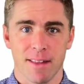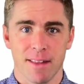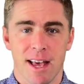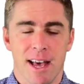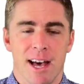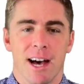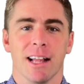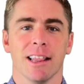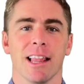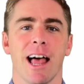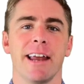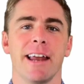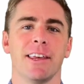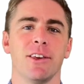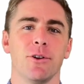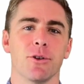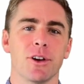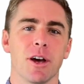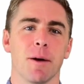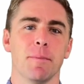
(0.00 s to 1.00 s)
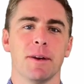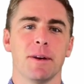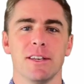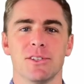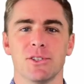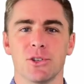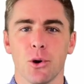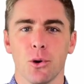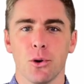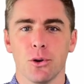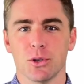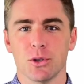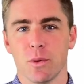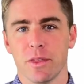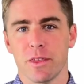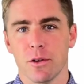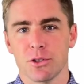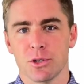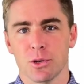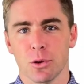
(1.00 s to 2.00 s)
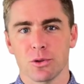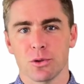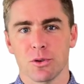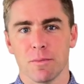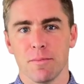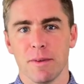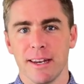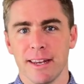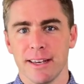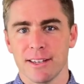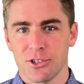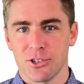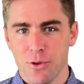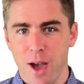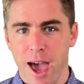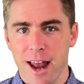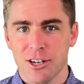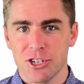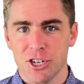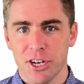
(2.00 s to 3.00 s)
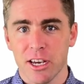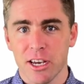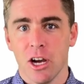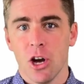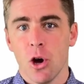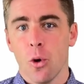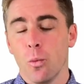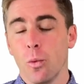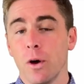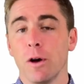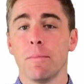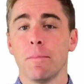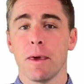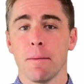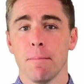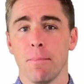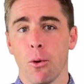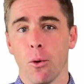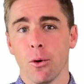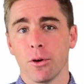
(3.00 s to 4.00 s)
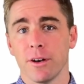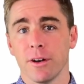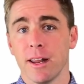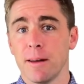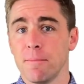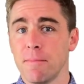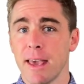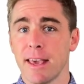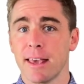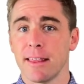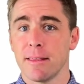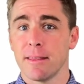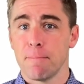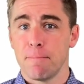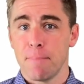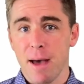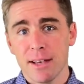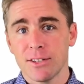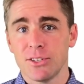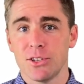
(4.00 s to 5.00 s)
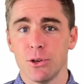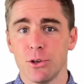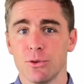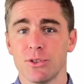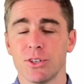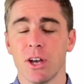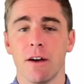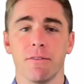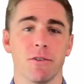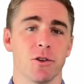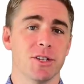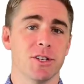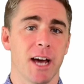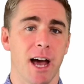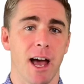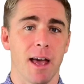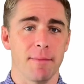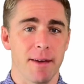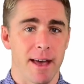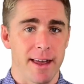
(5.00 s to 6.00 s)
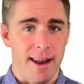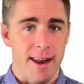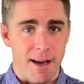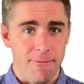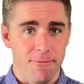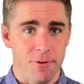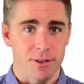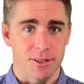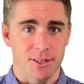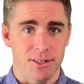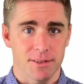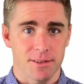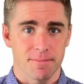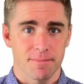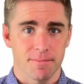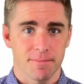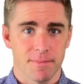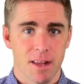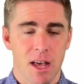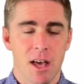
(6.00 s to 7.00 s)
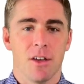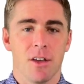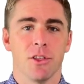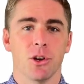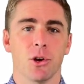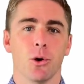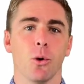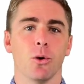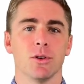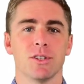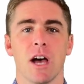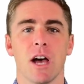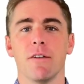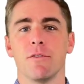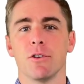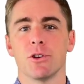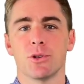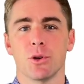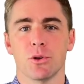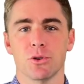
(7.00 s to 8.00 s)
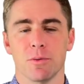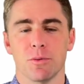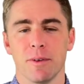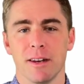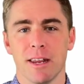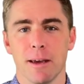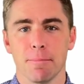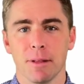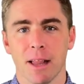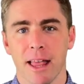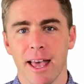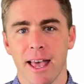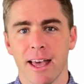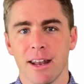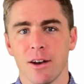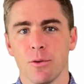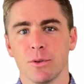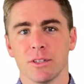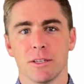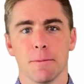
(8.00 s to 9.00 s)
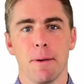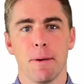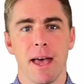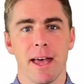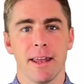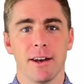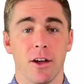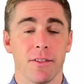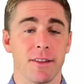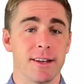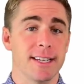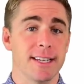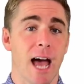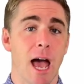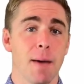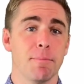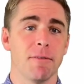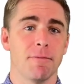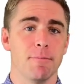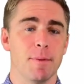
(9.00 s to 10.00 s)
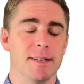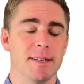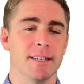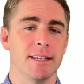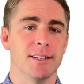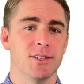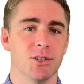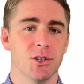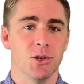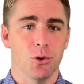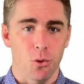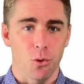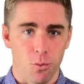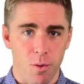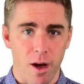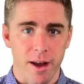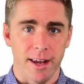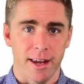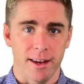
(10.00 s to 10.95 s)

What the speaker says: Aligning your company's goals with your social media strategy will be important in making the best use of your time and efforts. The goals of your social media plan will depend on the type of business you're running.